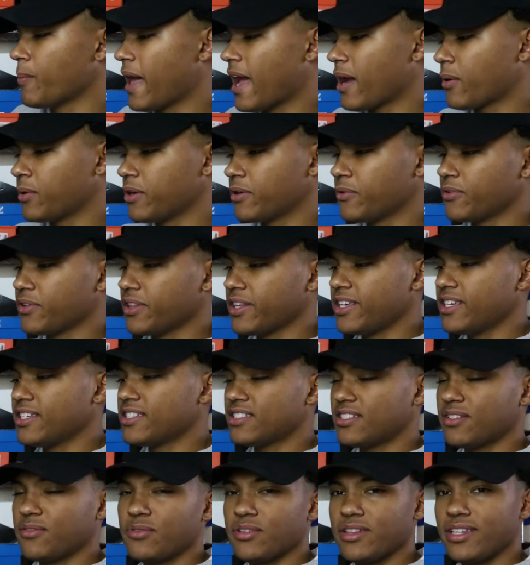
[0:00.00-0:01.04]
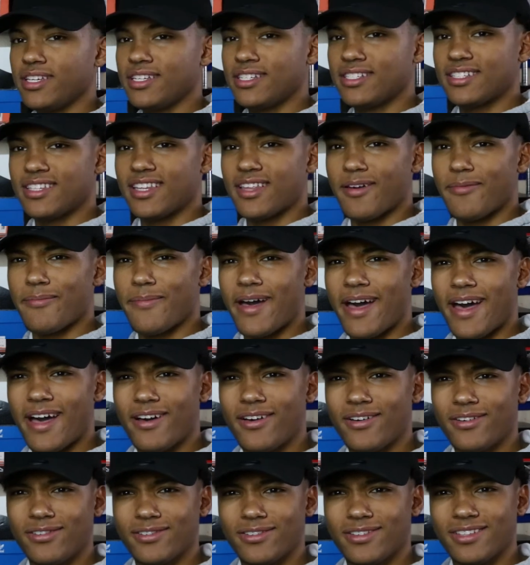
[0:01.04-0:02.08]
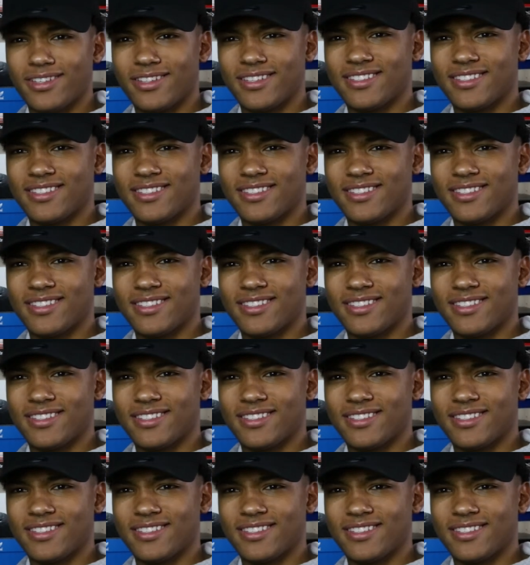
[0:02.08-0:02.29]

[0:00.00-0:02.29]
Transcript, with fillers: back when it released. It released about